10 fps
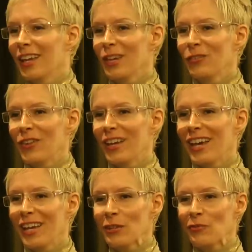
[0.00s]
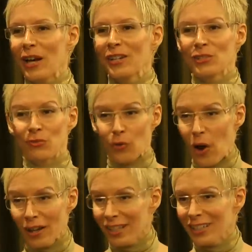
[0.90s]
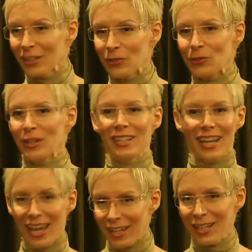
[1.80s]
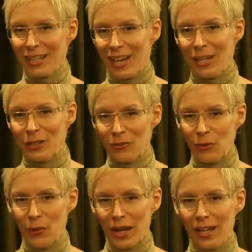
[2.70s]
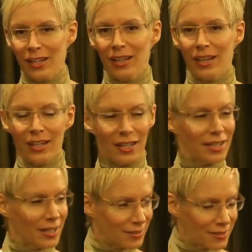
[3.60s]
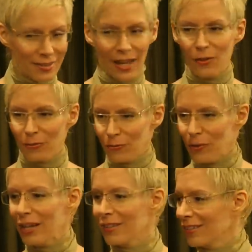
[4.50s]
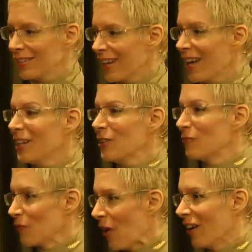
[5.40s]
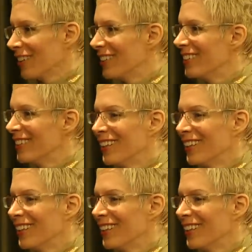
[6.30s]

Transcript: If anyone is wronging you in any kind of a way, he can set right any wrong.